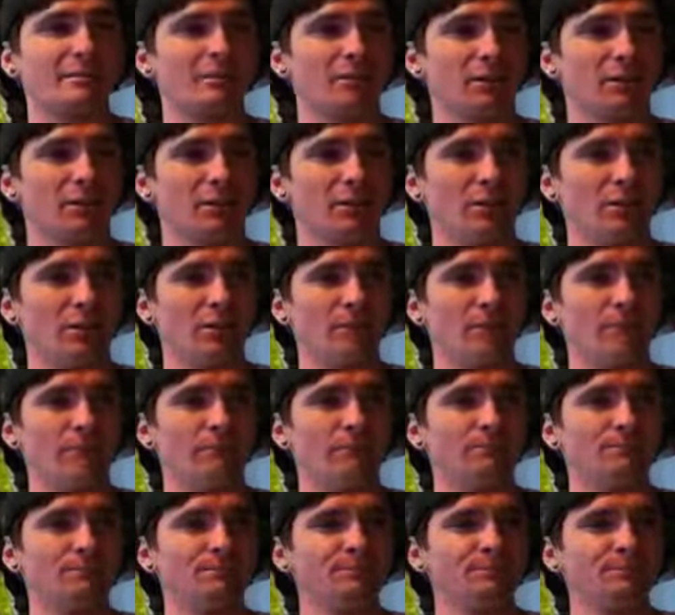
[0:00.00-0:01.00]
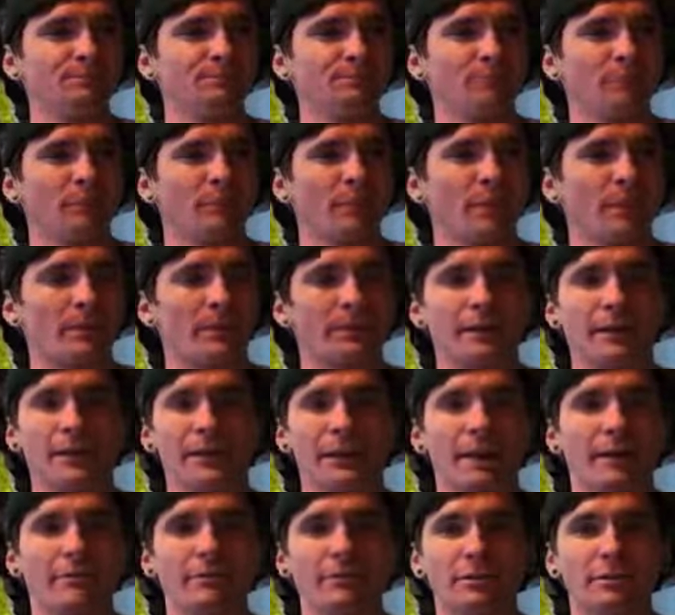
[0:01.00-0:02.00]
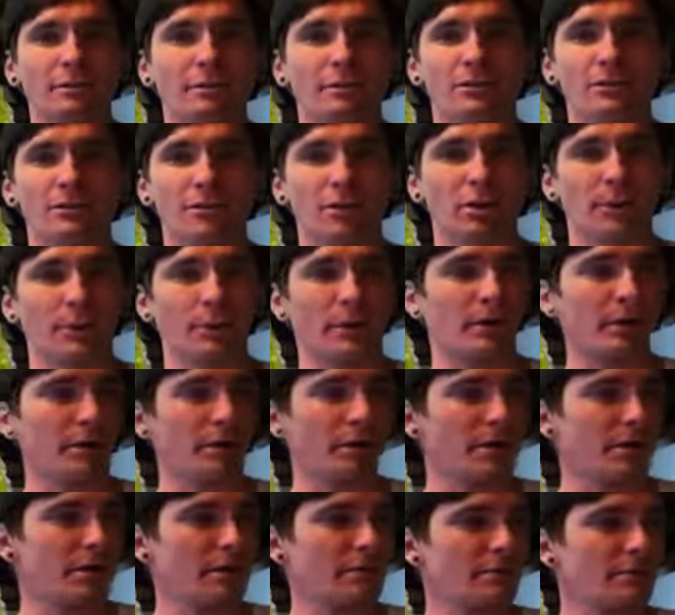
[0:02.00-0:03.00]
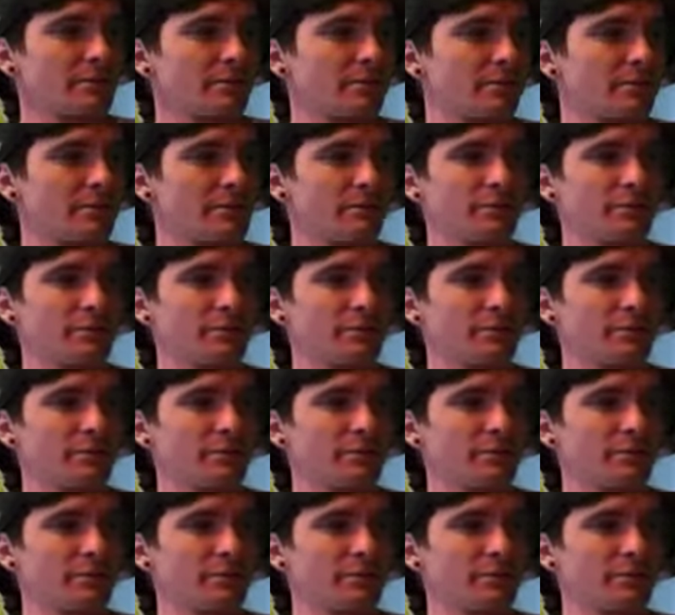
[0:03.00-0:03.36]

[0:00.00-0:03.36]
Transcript: Didn't have any strawberry ice,